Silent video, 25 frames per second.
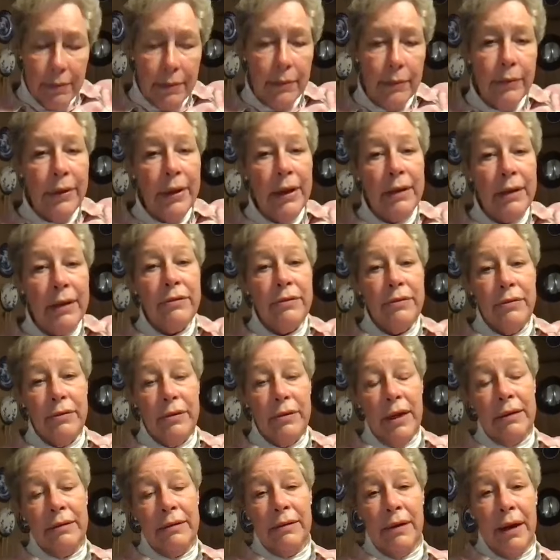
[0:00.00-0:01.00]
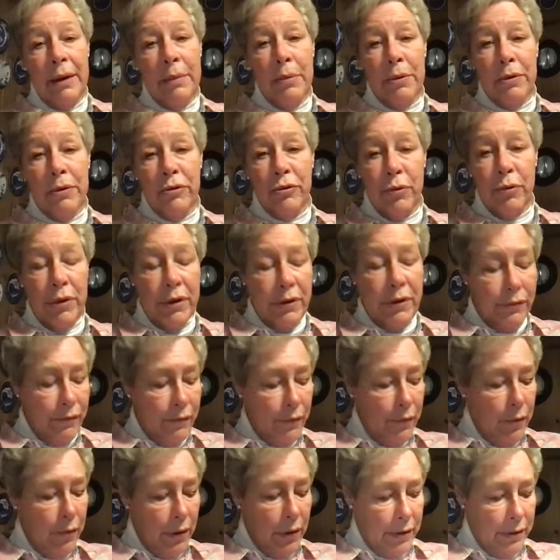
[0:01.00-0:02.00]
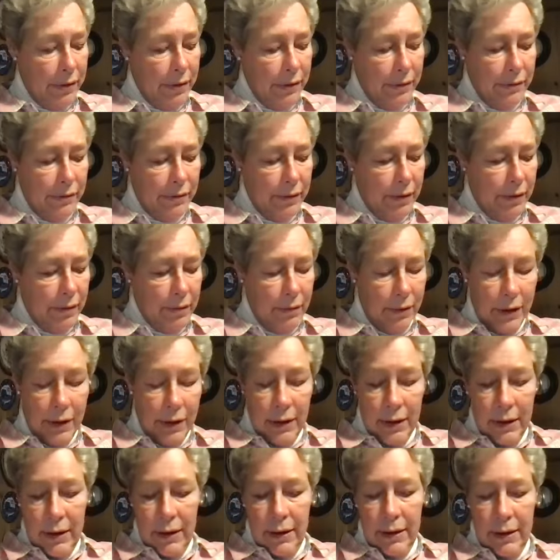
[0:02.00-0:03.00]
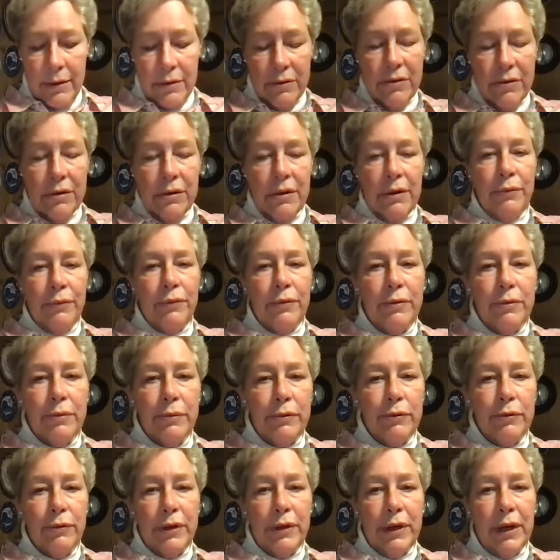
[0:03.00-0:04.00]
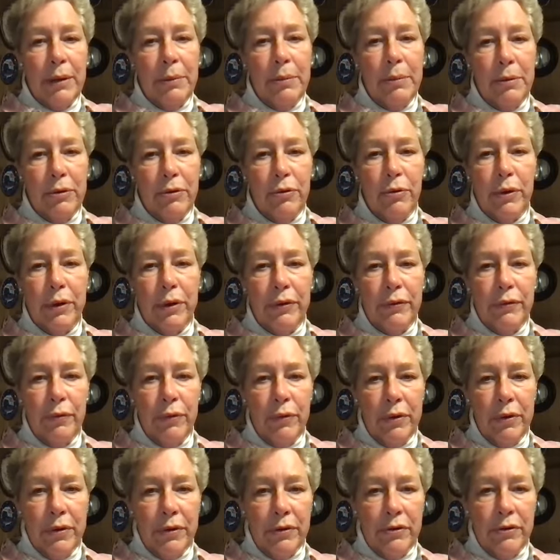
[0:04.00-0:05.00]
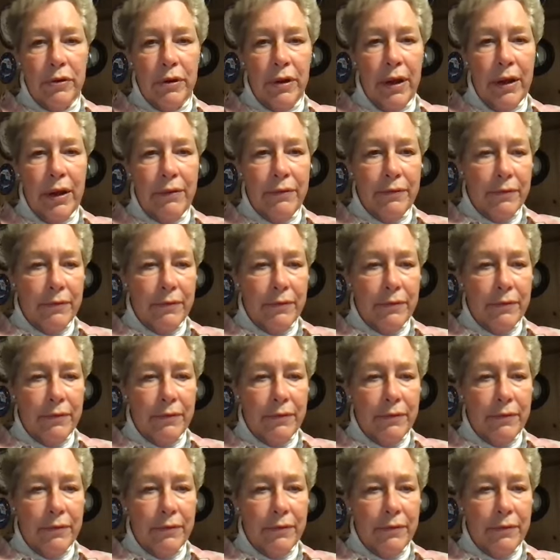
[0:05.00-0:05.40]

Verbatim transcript: that's, great that's April 24th. So there's a difference between April 24th and July